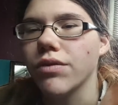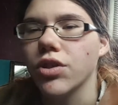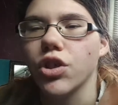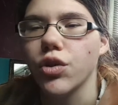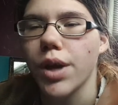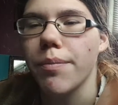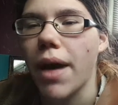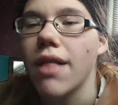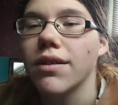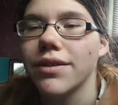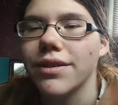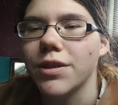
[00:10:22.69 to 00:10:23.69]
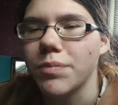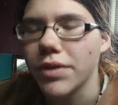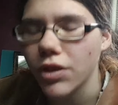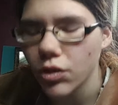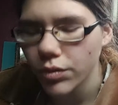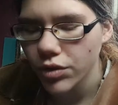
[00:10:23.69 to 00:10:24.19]
and great balances, but
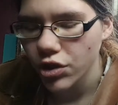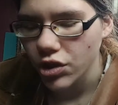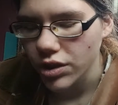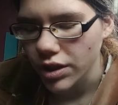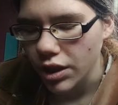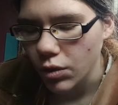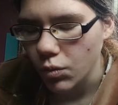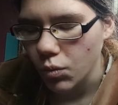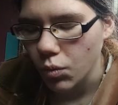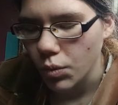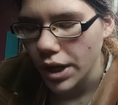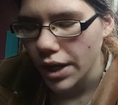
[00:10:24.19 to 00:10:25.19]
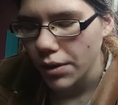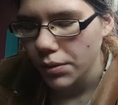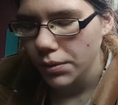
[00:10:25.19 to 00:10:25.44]
this one's just like, wow.